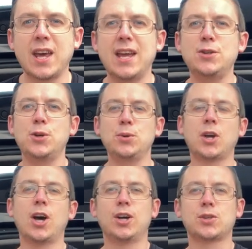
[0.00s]
day
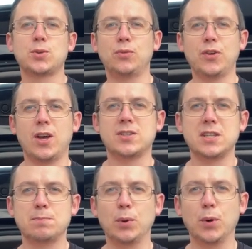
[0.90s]
Newcastle
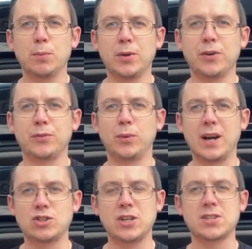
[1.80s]
versus Bournemouth. We're
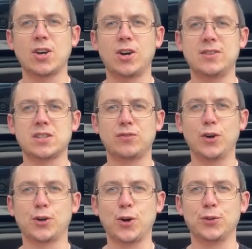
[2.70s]
actually starting this
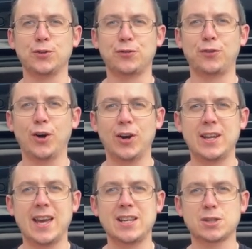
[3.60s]
vlog on the
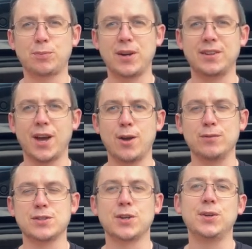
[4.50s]
Friday, spreading it
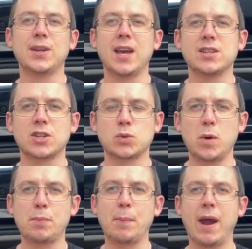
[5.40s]
over two days because
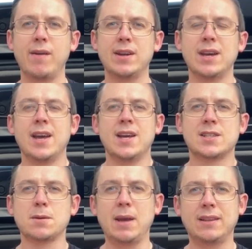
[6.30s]
we're preparing
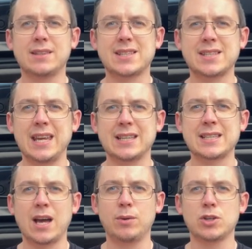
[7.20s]
to make the
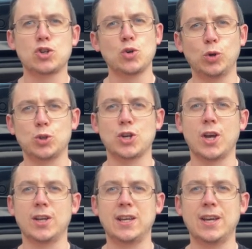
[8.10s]
six hour short
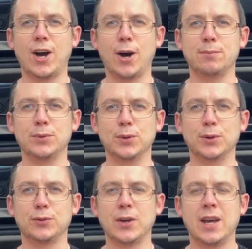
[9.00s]
journey up
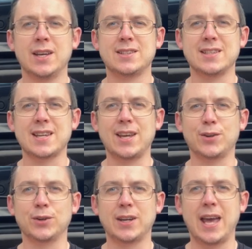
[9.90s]
north to
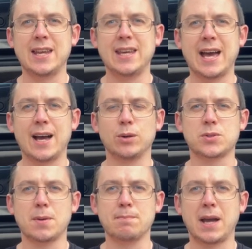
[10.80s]
take on Eddie
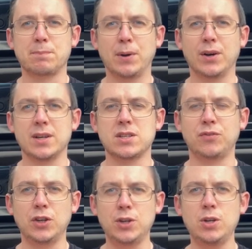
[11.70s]
Howe's Magpies.
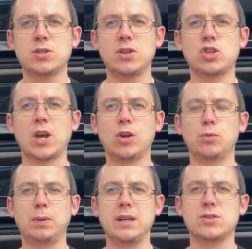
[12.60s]
If you're new to the
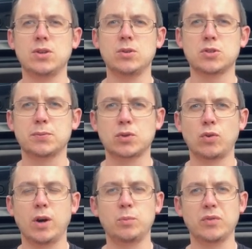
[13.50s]
channel, please do
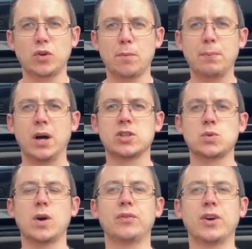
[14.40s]
subscribe. We've gone
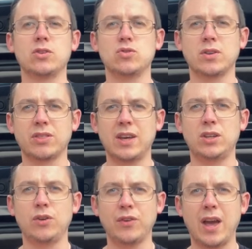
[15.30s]
past twelve hundred.
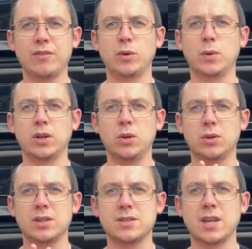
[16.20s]
Thank you for everyone
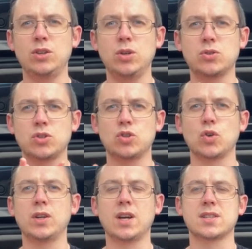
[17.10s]
who continues to
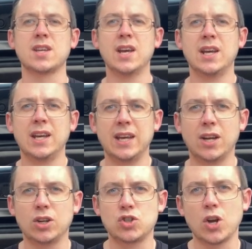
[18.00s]
join us
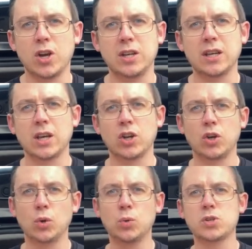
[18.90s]
in our journey. Can
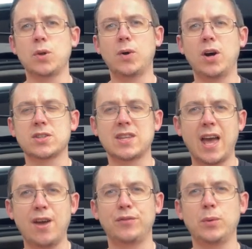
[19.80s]
I also ask that
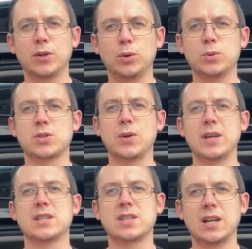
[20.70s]
everyone also
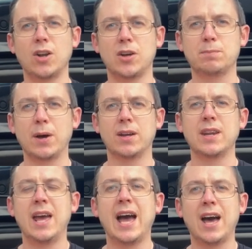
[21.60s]
hits the like button?
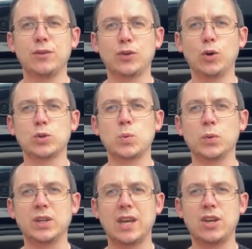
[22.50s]
And of course, we
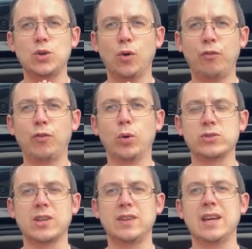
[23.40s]
want to get your
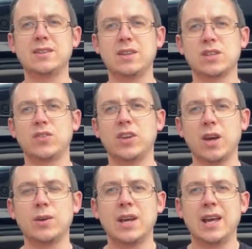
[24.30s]
thoughts at the end of this
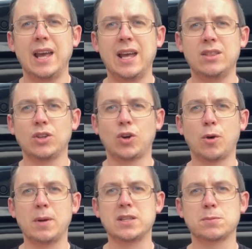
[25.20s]
video in the
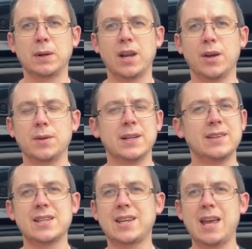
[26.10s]
comments below.
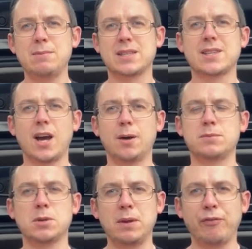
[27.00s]
This game is set
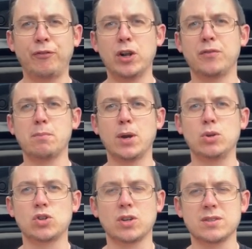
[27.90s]
up to be full of
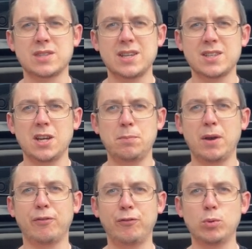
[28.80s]
emotions. There's going to
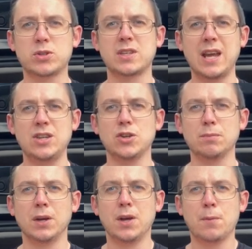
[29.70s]
be a full
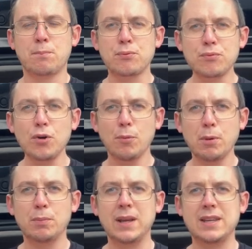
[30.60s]
stadium
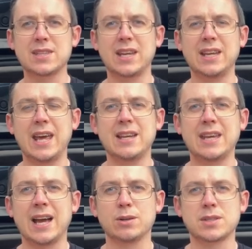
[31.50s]
probably singing
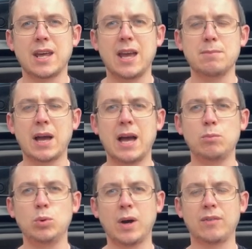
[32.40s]
Eddie Howe's name,
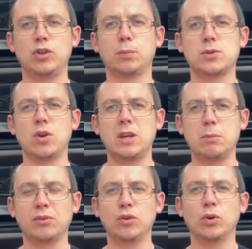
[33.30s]
and we'll have the
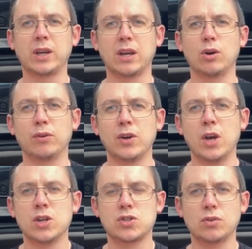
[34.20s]
opportunity before kickoff
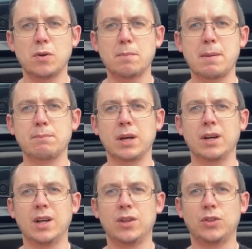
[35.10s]
to
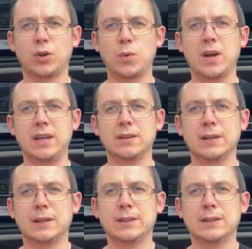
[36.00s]
remember the Queen.